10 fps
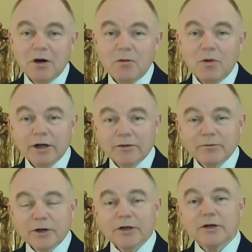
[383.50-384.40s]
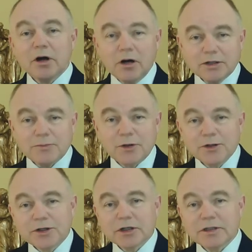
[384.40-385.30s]
One of the real
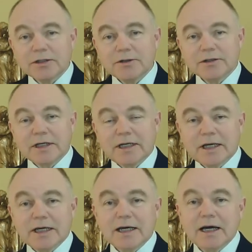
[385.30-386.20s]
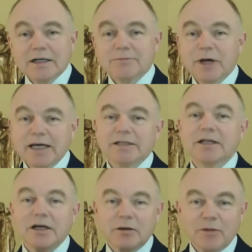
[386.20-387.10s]
contributions UCD has made to
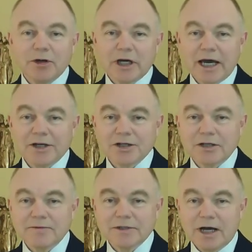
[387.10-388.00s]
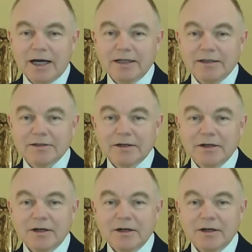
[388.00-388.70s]
the communication of science